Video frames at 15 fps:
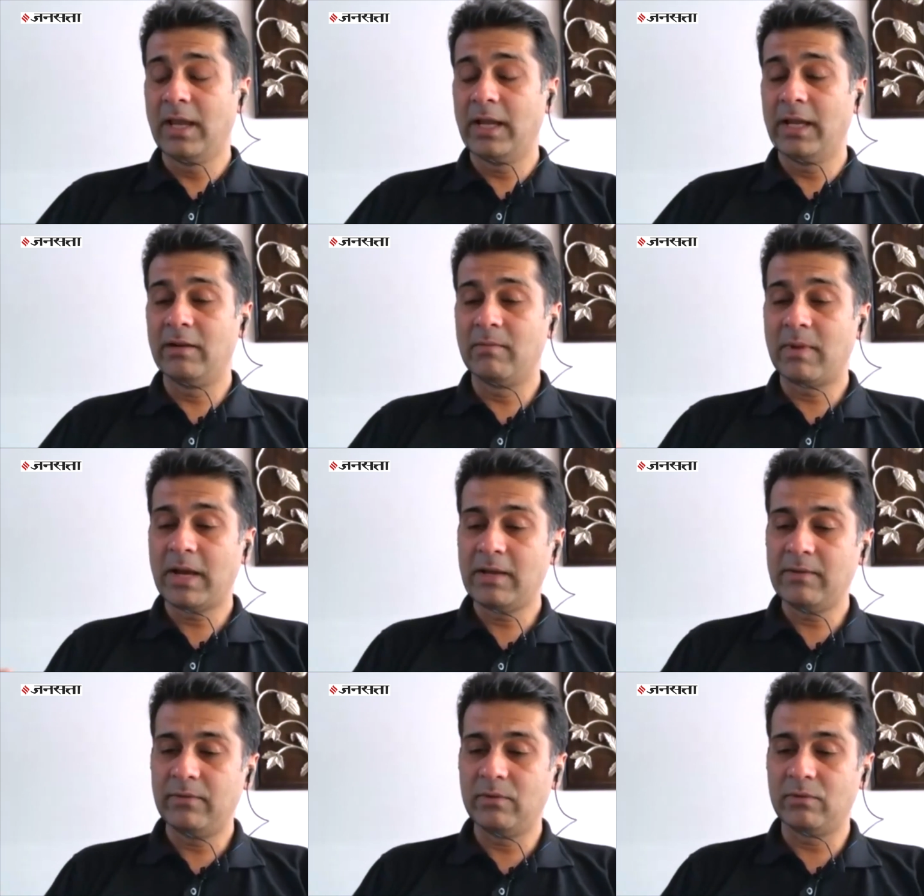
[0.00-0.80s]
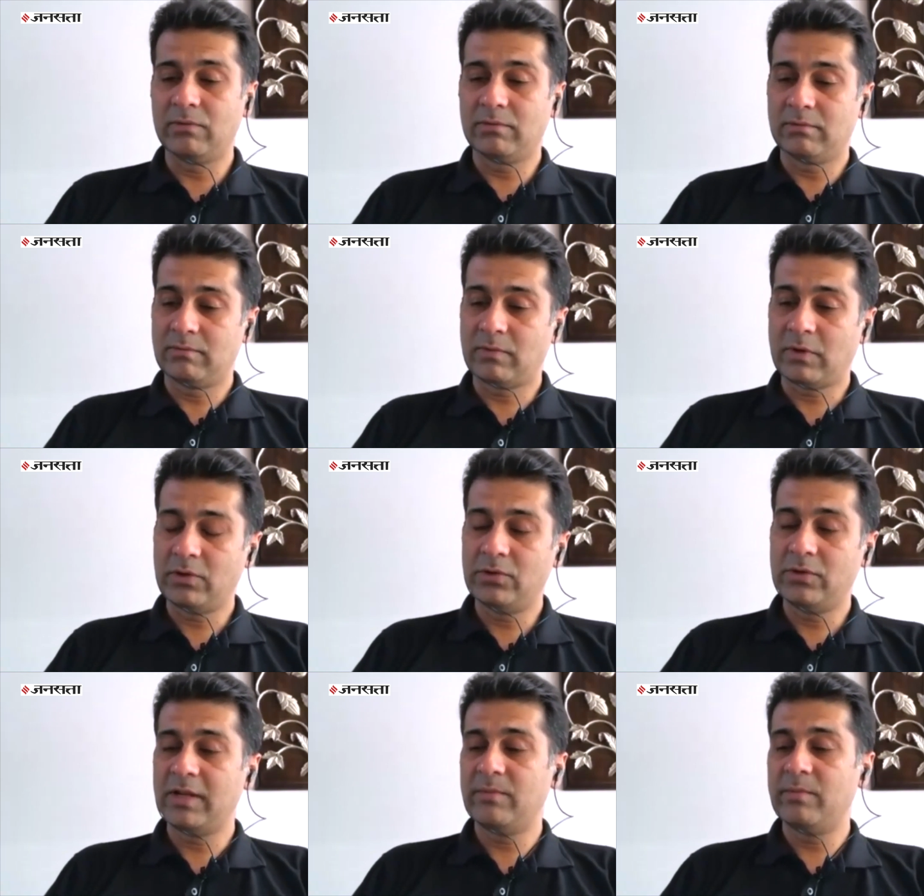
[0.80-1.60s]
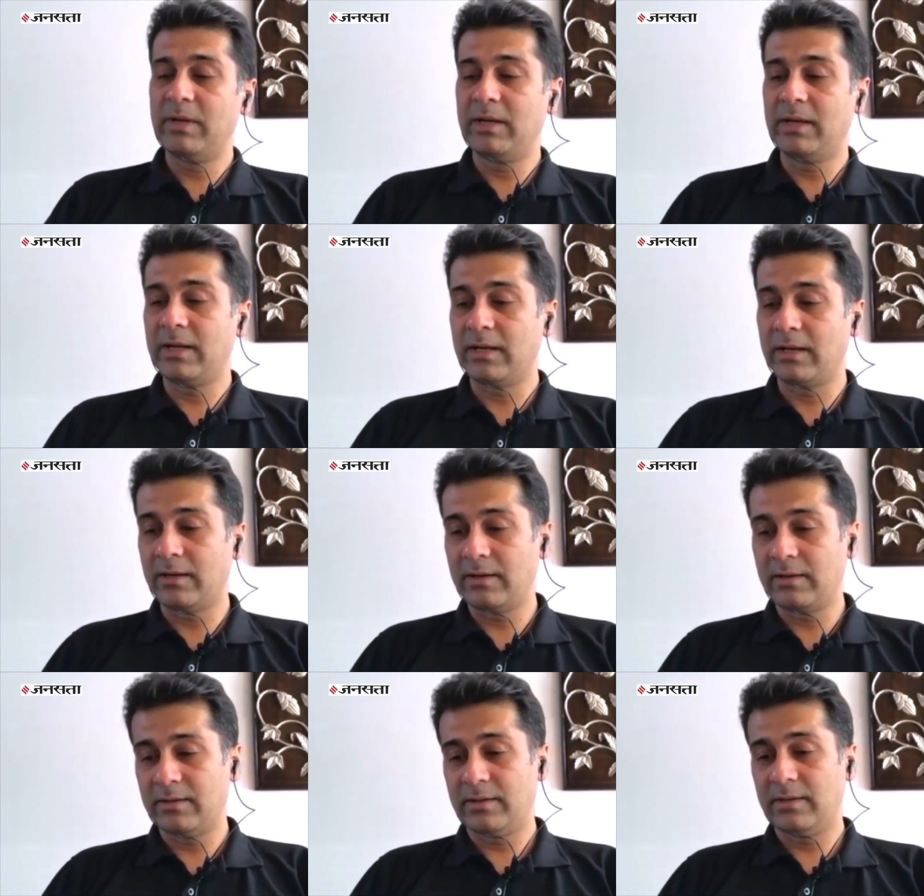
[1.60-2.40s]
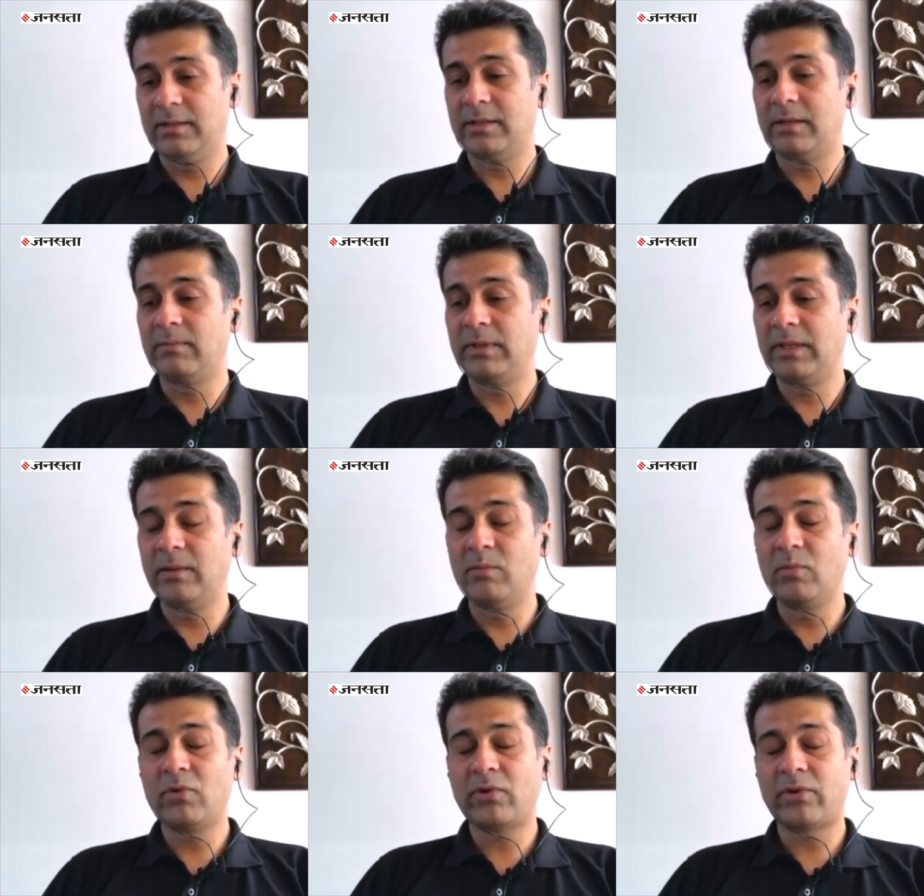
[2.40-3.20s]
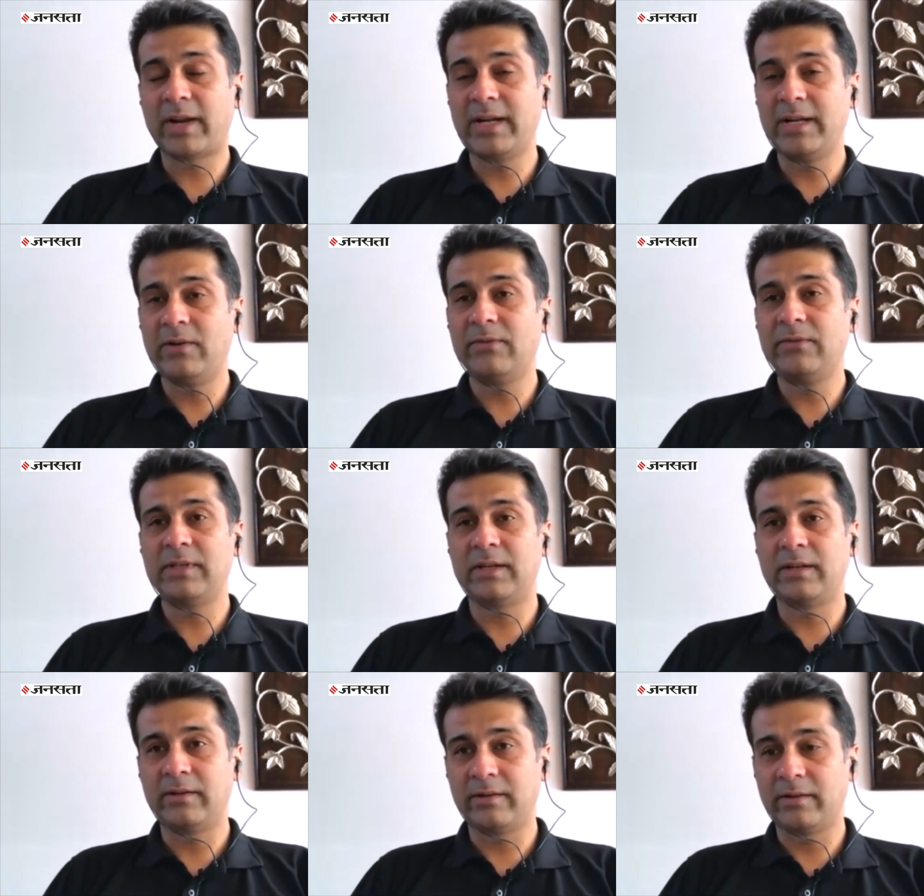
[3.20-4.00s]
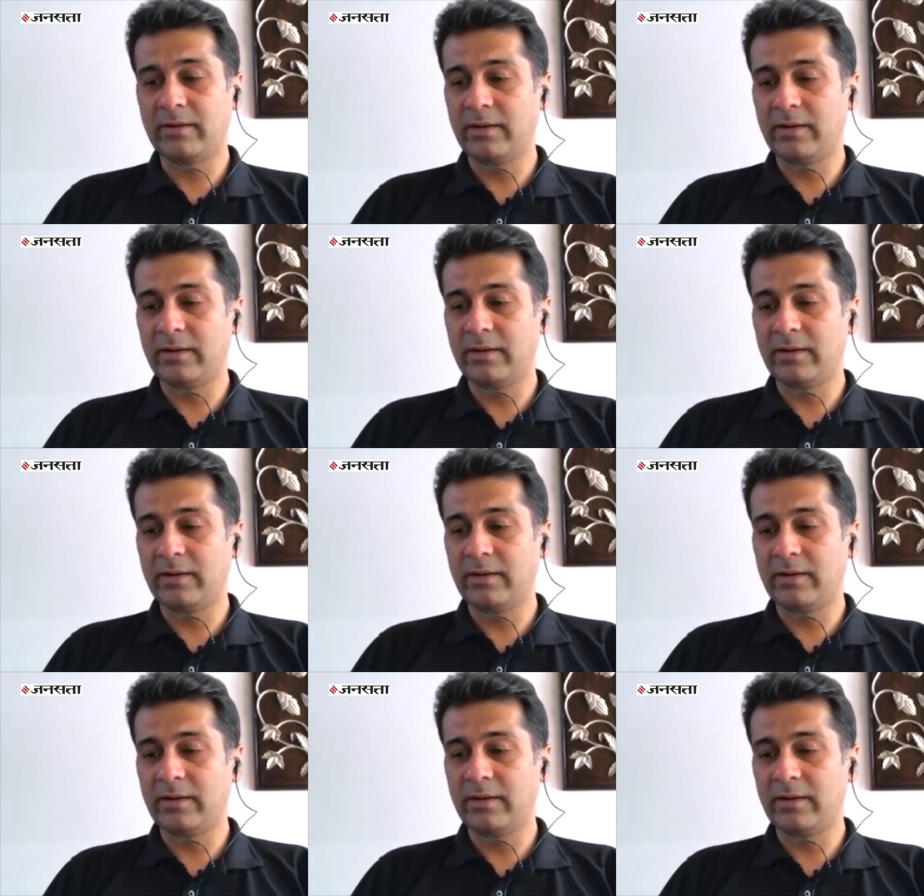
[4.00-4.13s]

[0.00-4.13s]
In my view, what should have been done is something more right of center,